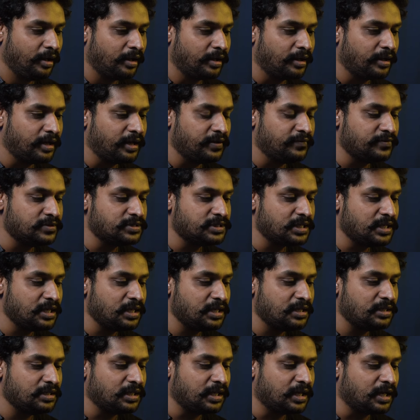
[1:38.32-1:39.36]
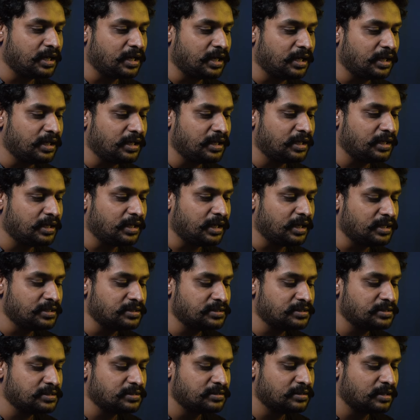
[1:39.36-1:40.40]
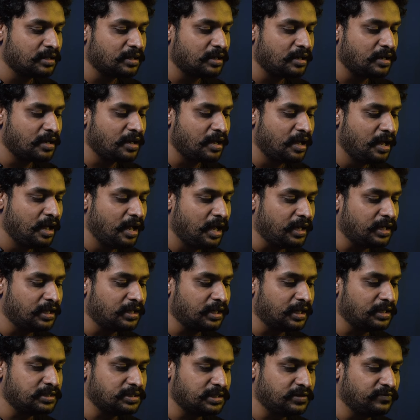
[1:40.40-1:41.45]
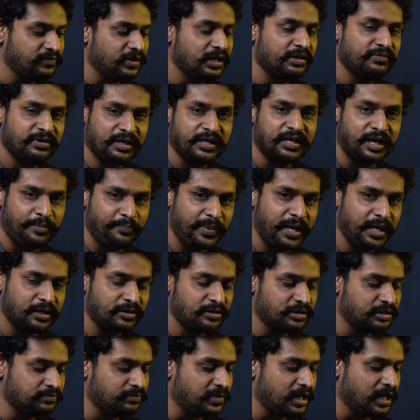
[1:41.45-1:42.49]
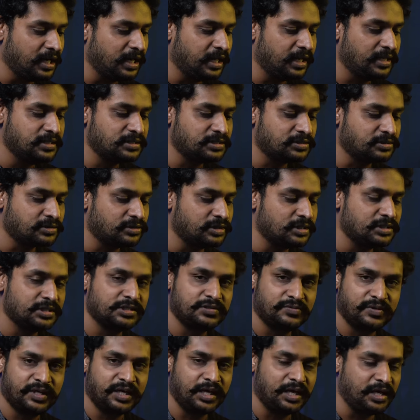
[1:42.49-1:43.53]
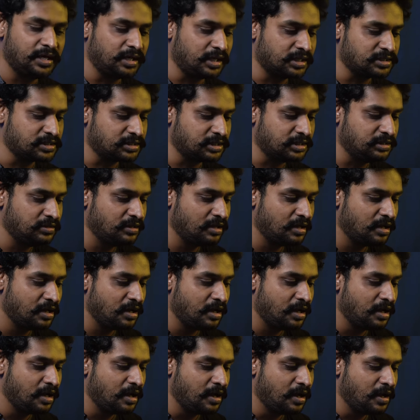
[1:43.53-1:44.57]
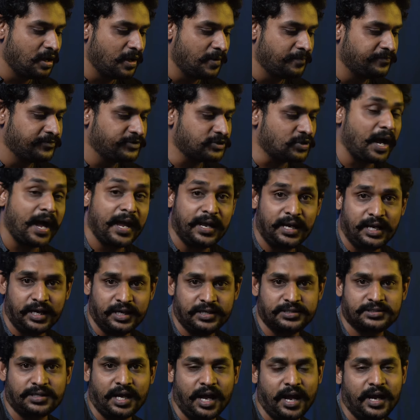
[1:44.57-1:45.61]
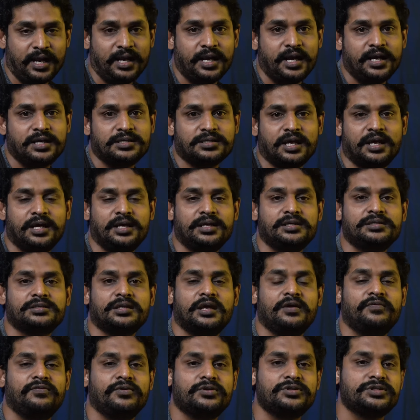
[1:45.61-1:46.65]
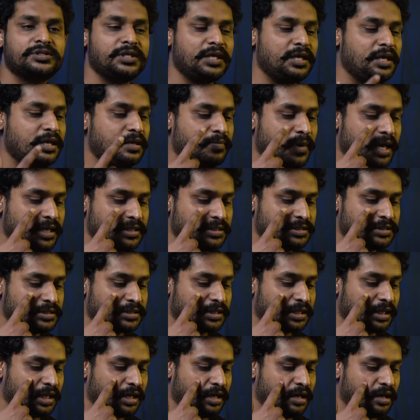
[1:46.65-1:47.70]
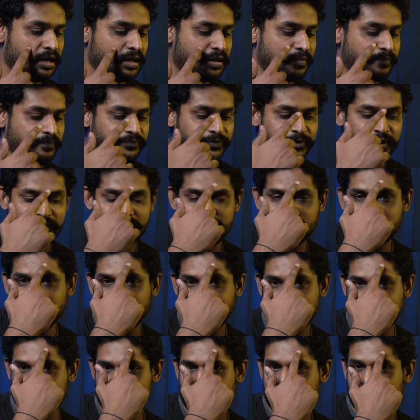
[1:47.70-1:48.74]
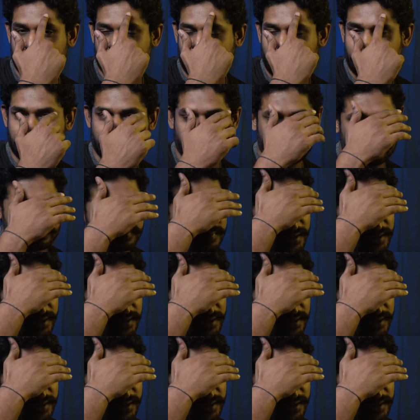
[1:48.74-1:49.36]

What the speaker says: if you see, the color is increasing. We'll come back to the brilliance. So this is very interesting. So highlights is, if you see my skin, so this, because of